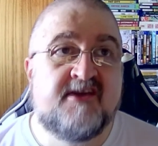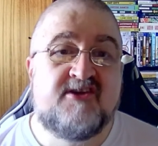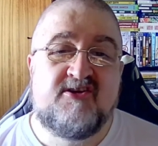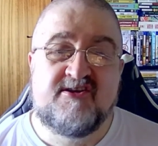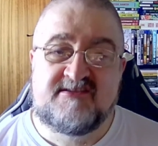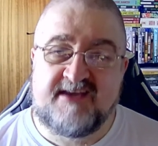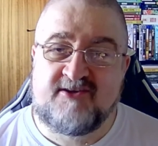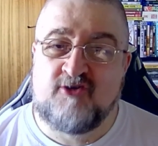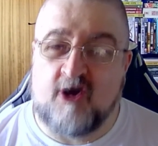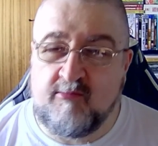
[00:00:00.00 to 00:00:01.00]
Usually,
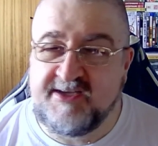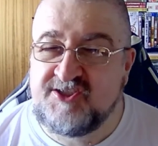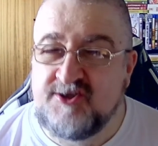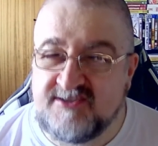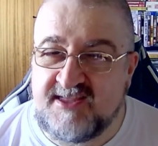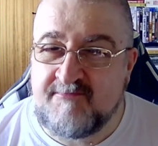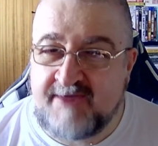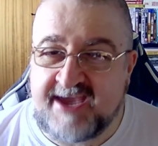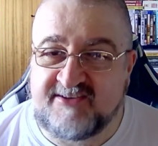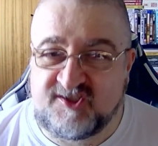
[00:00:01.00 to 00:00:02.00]
comedy's usually the
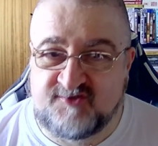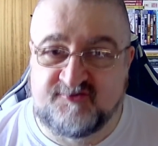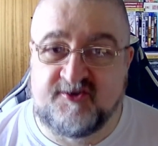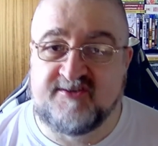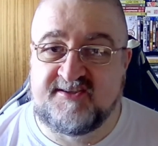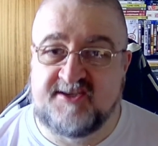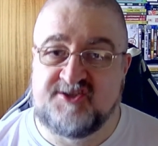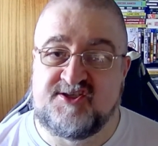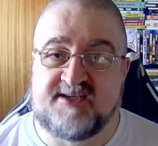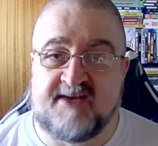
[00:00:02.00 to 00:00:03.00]
best route
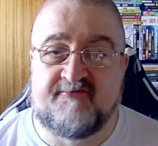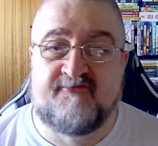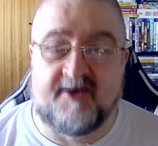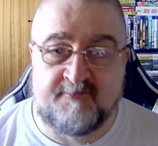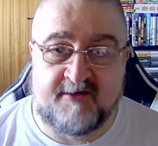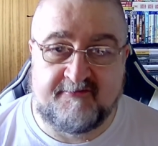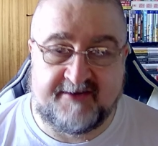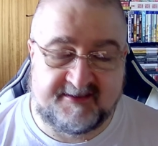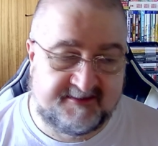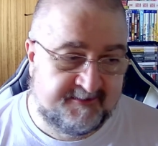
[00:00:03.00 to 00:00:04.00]
because you can have fun with
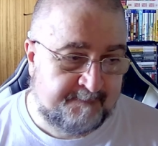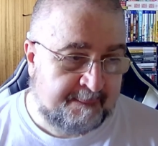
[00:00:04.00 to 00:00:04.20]
it.